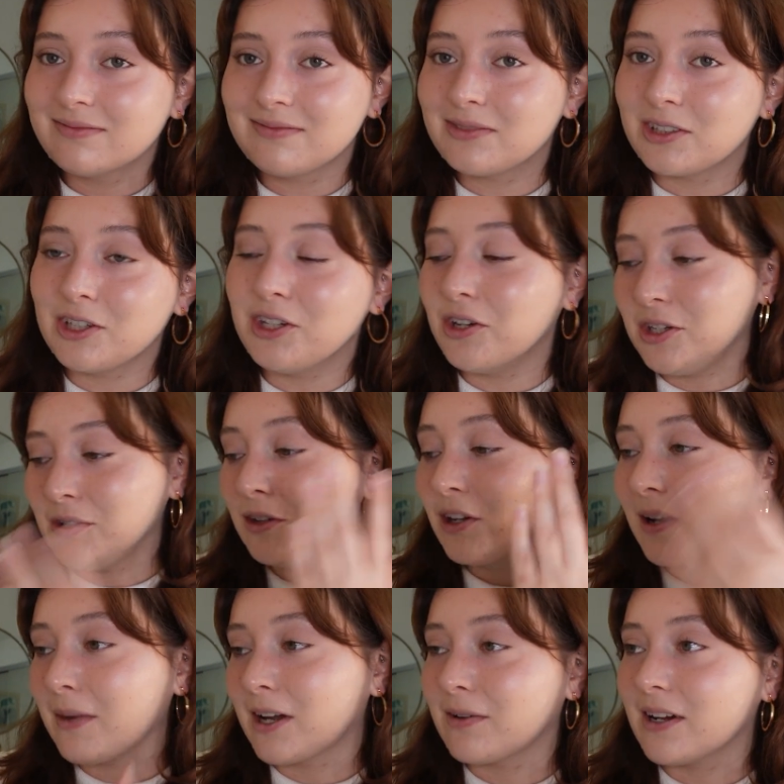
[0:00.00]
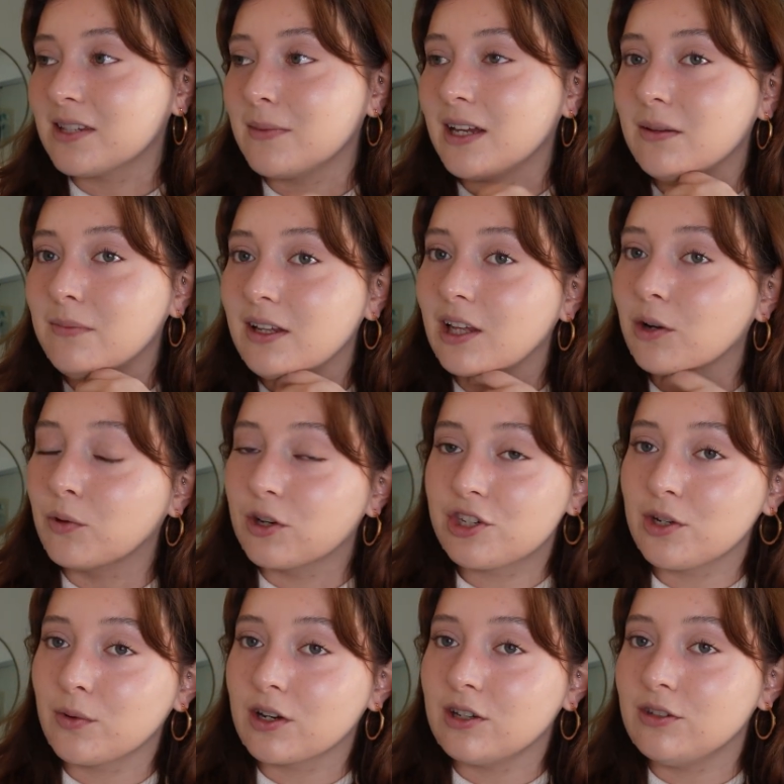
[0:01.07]
So, you know, you'd look at my resume, it'd be like, what does
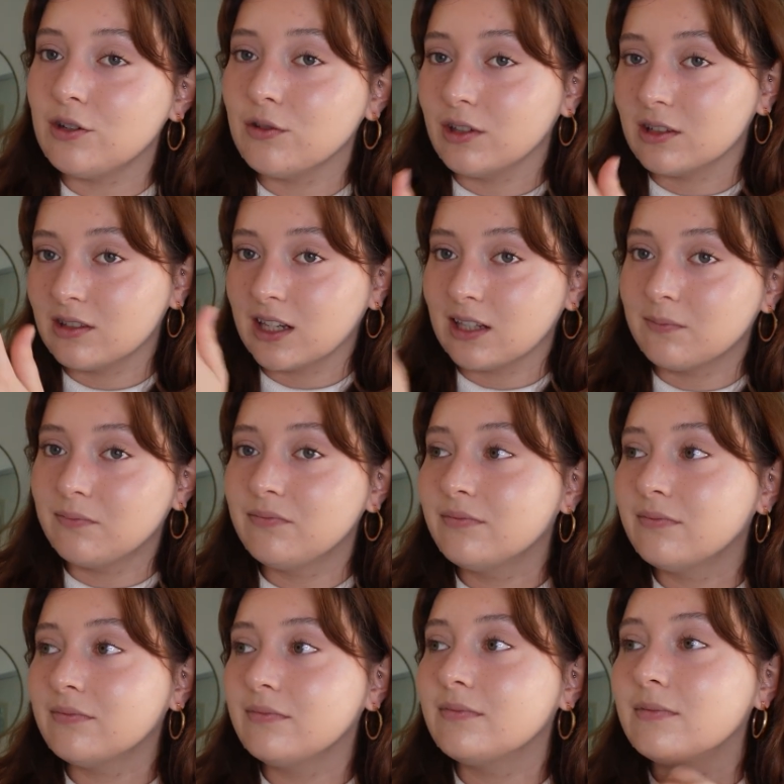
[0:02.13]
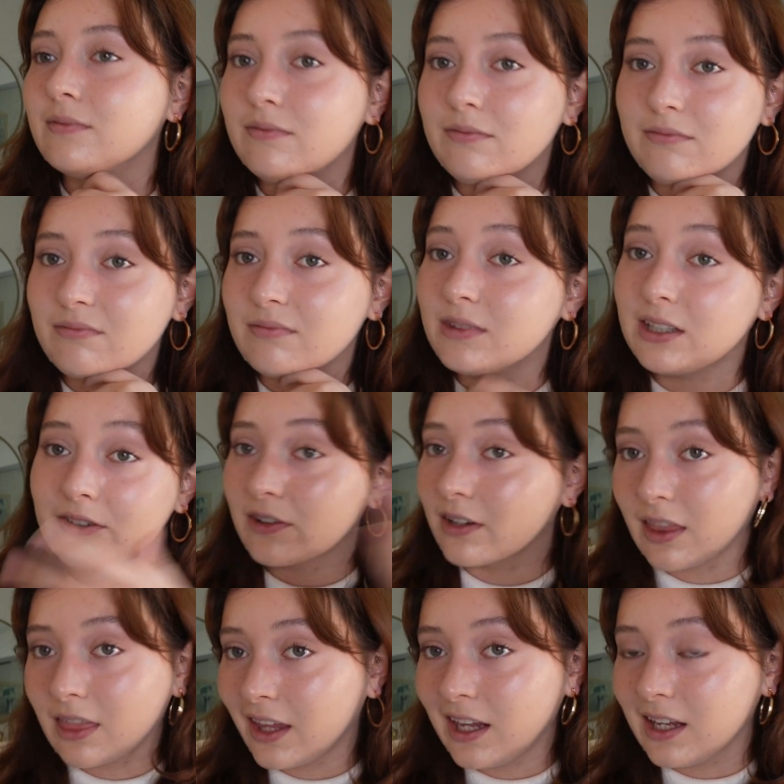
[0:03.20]
she want to do? There's like different
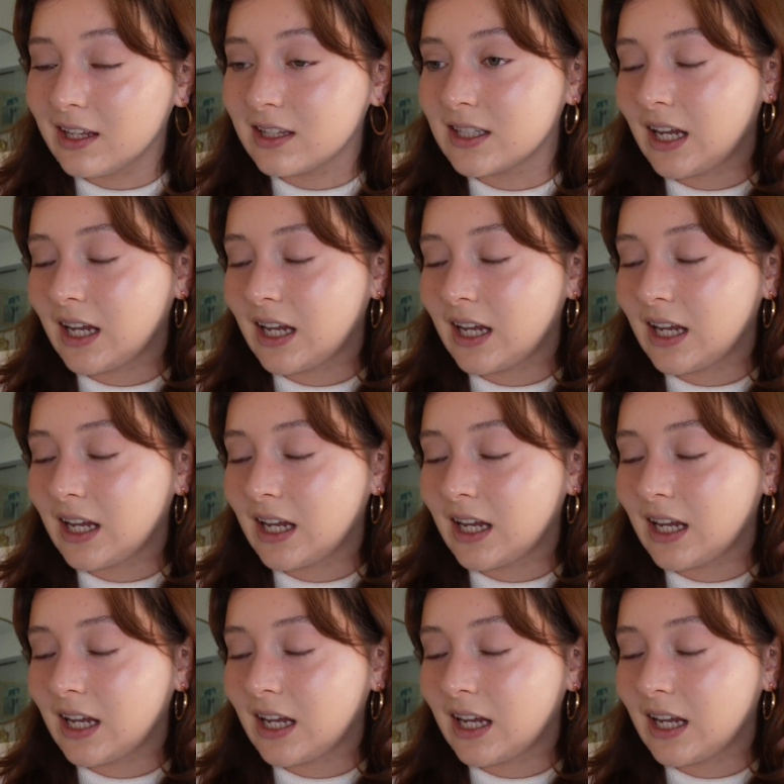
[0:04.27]
things.